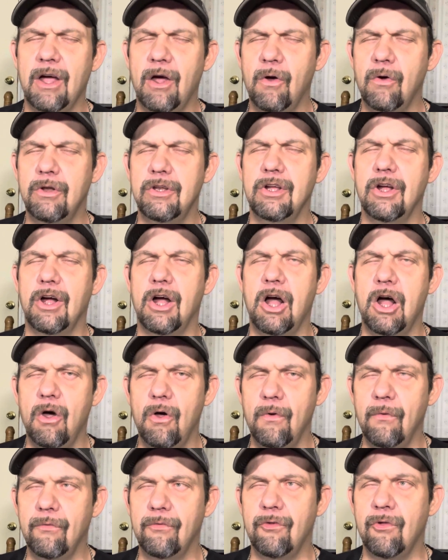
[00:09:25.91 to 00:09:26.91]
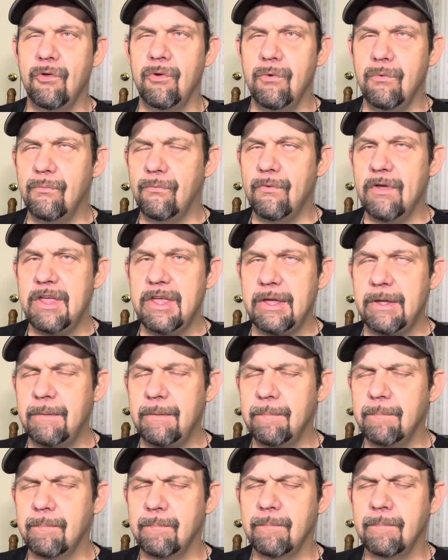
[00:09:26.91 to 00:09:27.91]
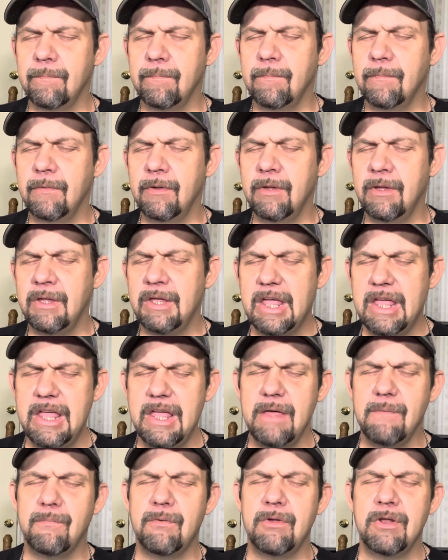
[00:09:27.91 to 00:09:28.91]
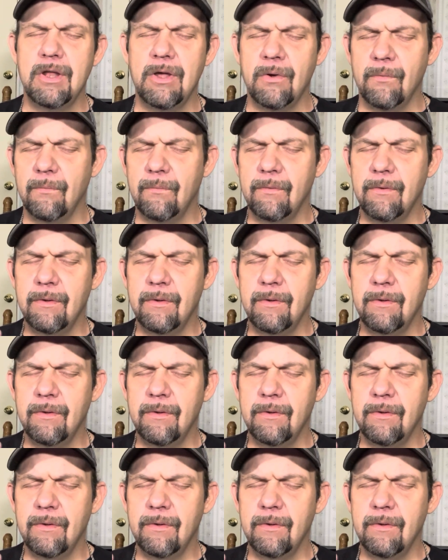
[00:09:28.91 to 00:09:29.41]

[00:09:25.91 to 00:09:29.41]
on your own 2 feet. If you don't,